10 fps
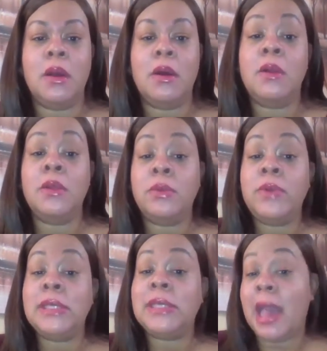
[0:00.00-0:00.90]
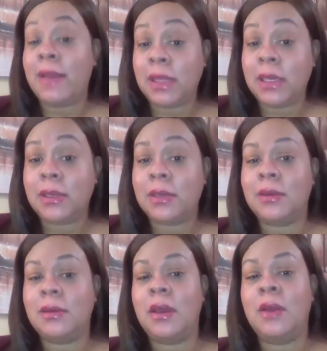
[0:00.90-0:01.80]
Although raised Catholic
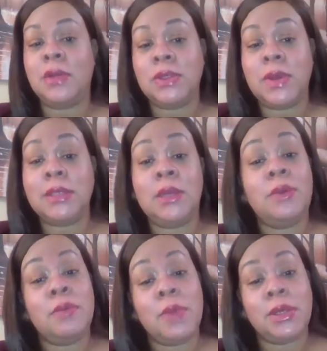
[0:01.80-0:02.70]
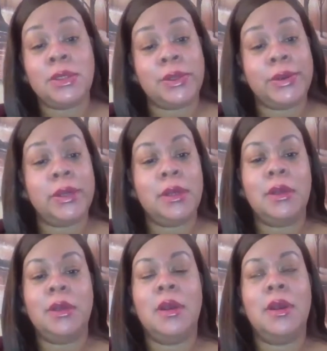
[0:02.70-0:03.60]
and also as a youth minister,
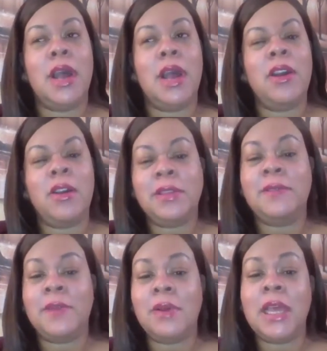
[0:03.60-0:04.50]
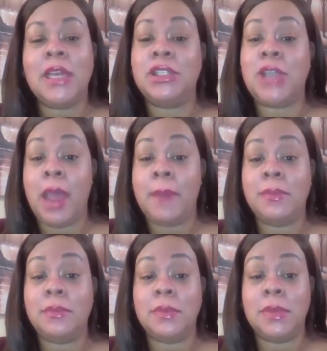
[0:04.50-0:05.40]
I often felt like a
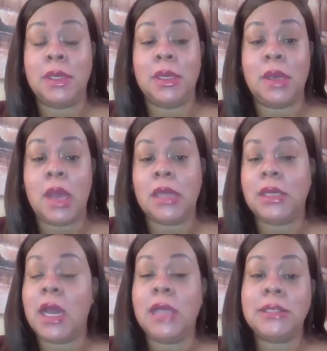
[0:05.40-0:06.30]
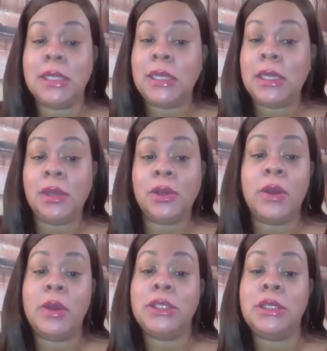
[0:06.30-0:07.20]
sham, constantly
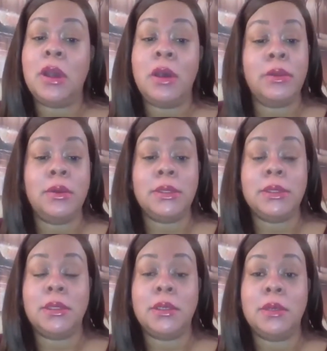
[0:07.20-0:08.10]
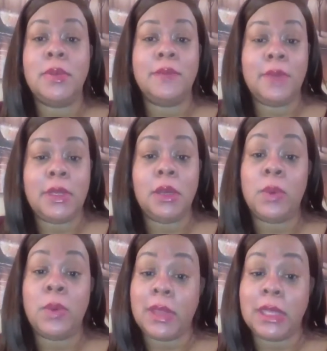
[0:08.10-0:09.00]
encouraging others but feeling
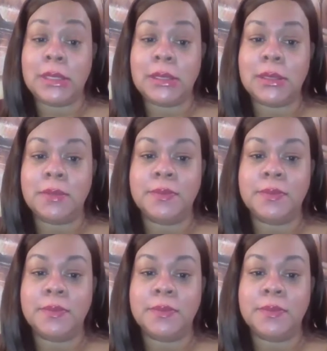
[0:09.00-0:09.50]
worthless.